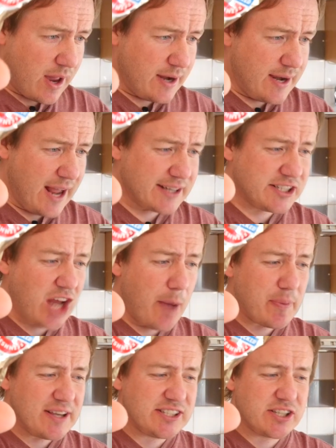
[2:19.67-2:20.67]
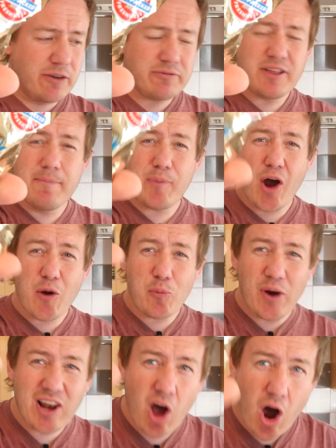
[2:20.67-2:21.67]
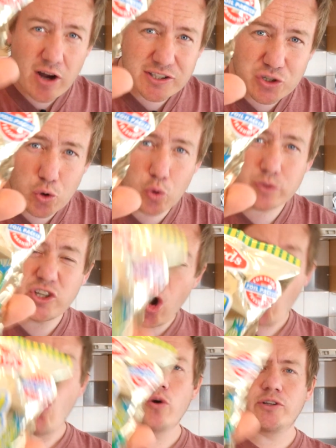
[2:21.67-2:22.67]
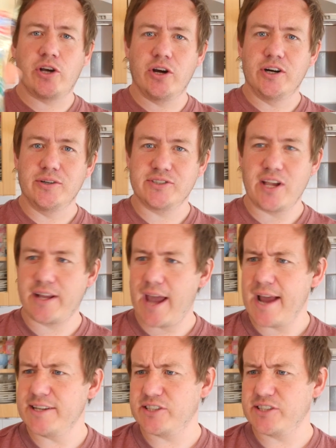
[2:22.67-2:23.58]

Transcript: Next up is something by Willards called Corn Curls, okay?